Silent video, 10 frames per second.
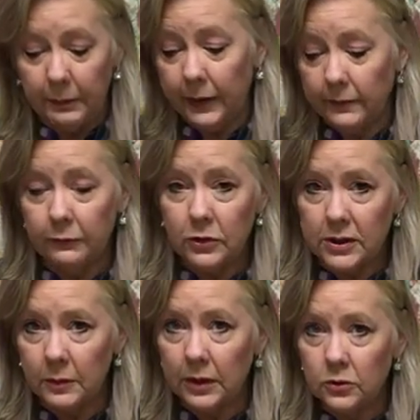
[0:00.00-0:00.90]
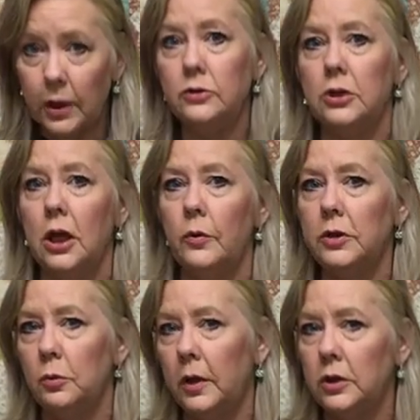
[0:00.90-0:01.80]
But if you see me at a trade show
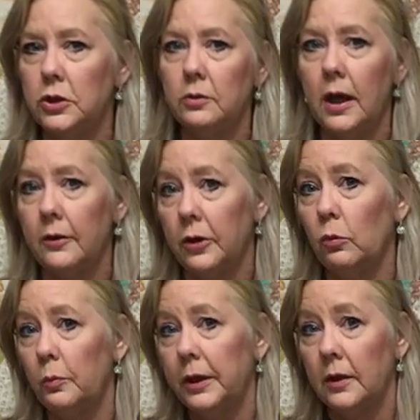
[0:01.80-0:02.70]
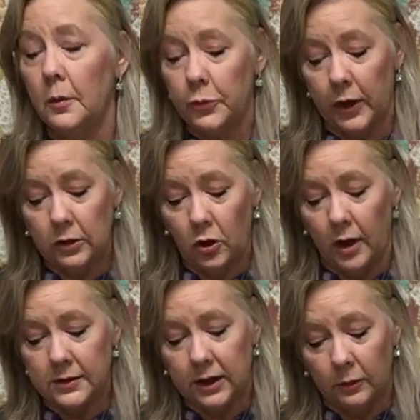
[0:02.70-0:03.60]
and you want to do that, there will be an upgrade
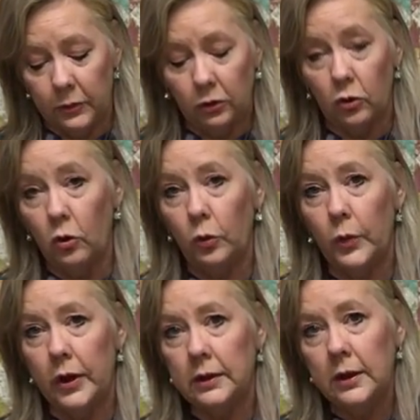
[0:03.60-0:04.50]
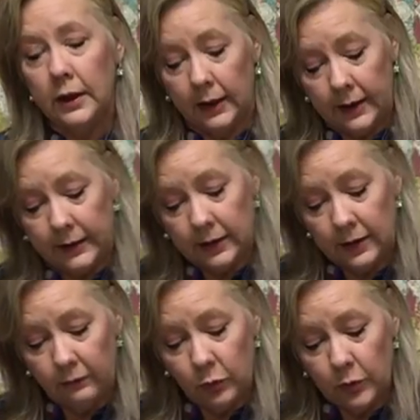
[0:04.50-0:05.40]
cost. Give me your old one and I
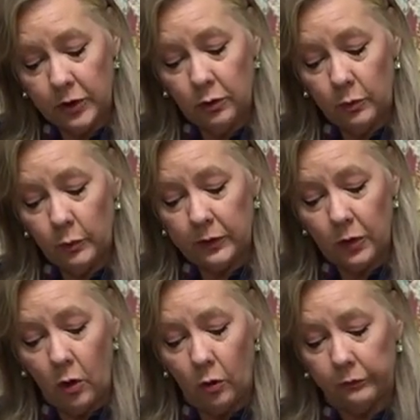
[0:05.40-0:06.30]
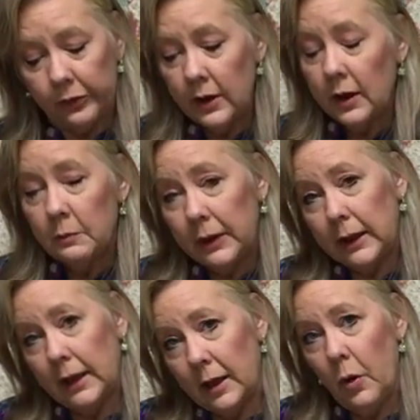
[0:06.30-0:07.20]
can give you a new one with the holes. But
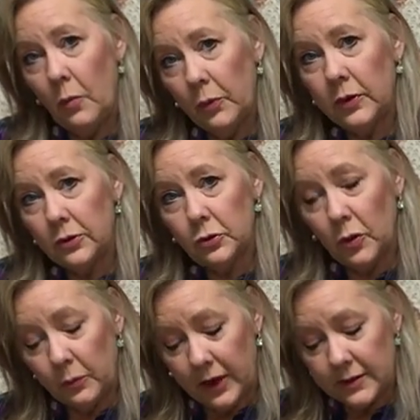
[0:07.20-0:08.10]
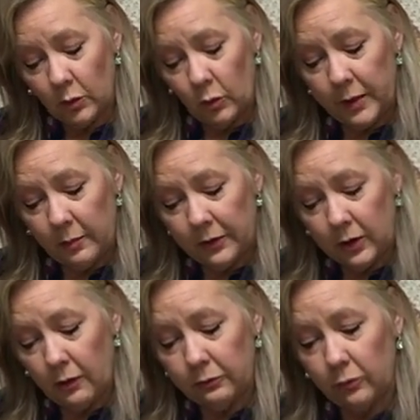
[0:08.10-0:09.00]
again, I'm hoping with the drill press that we'll be able to
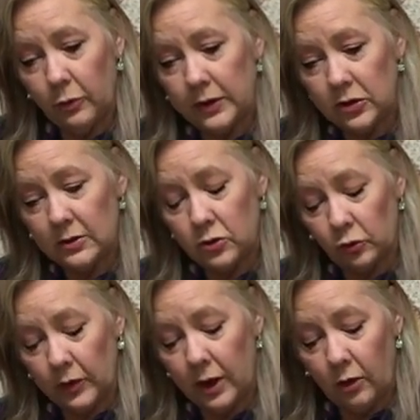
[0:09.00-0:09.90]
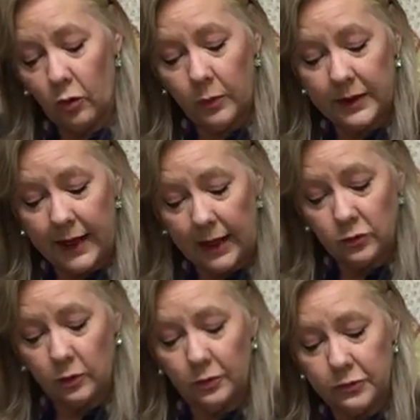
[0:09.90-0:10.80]
go through and just drill or with a
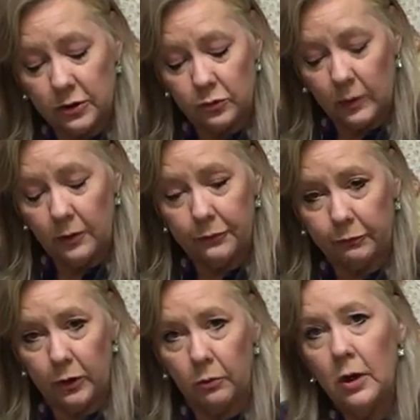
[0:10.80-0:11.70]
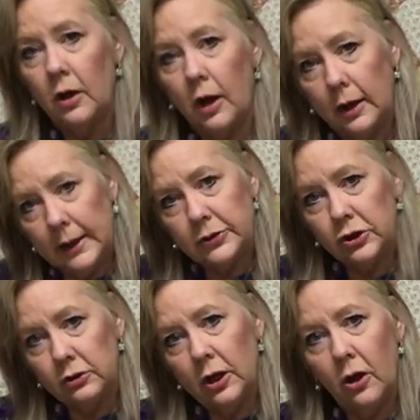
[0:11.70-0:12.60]
hand drill to drill through. I'll
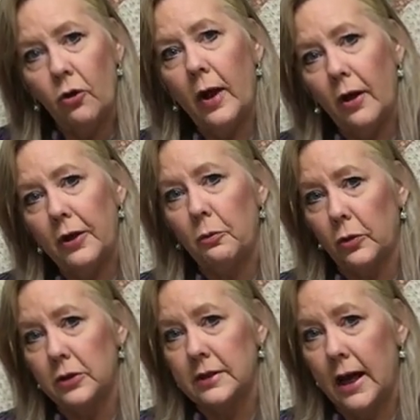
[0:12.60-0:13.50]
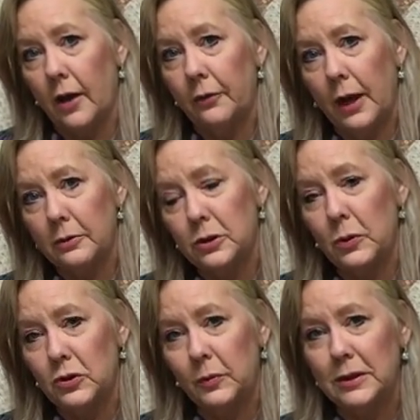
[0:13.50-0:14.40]
let you know how that works out. That was
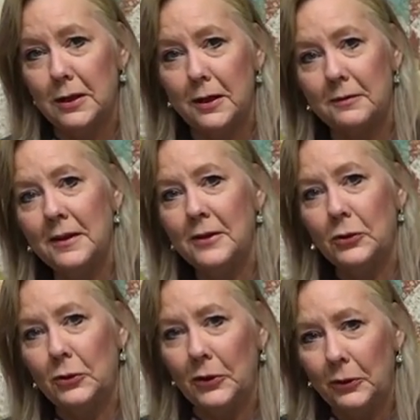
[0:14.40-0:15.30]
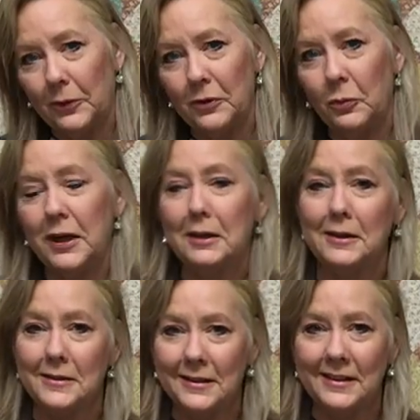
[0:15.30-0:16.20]
supposed to be done earlier in the week
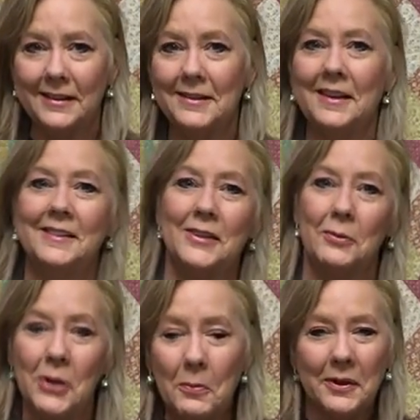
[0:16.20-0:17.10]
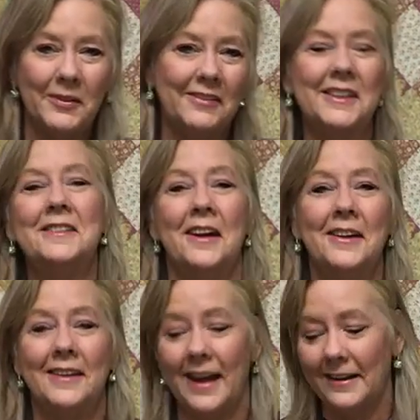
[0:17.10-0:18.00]
and it didn't get get done. So I was hoping to be able to tell
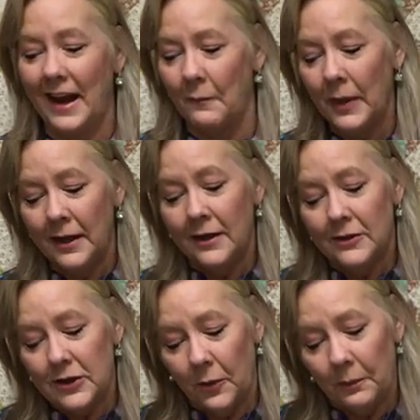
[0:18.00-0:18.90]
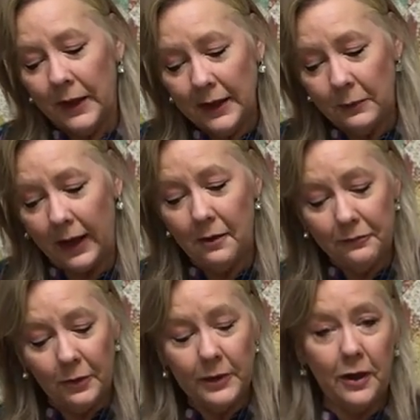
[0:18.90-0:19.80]
you that now. So anyway, I'll
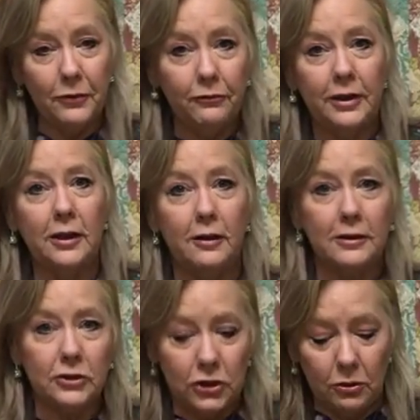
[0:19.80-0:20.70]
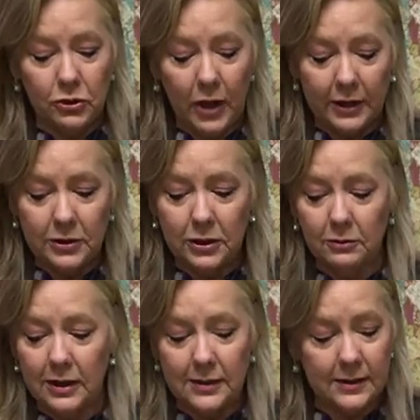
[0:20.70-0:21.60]
film another video that shows you how to
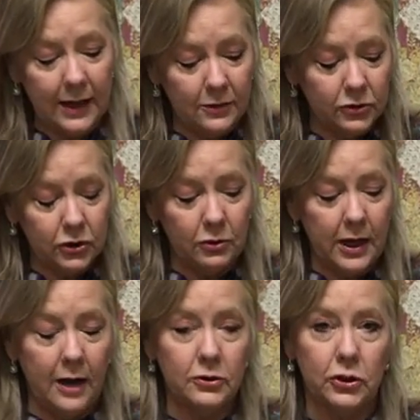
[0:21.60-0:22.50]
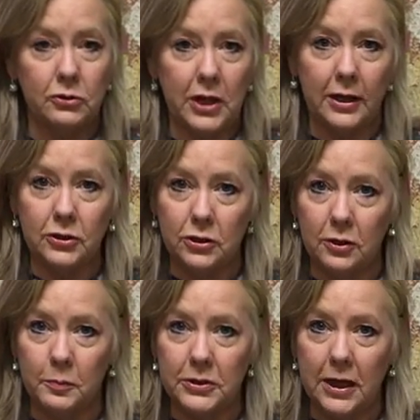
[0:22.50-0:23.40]
do this and how to show it how, shows you how to
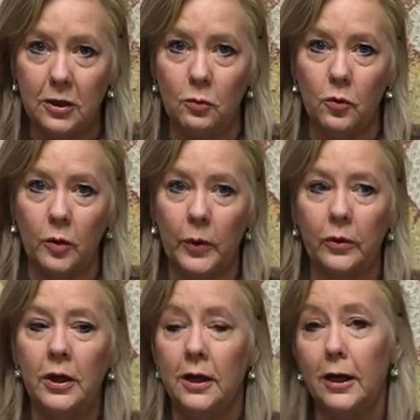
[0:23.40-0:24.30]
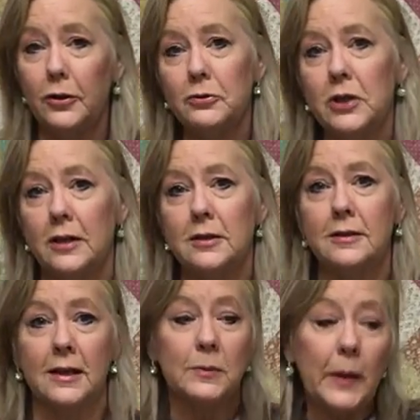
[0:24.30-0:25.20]
do the potato warmer and those kinds
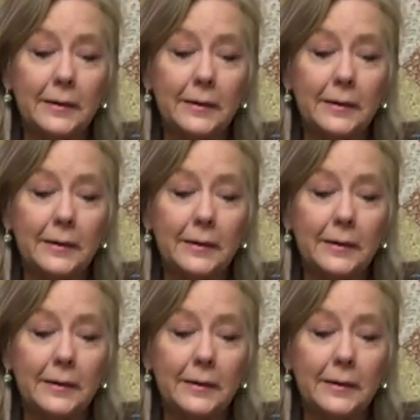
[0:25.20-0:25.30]
of things.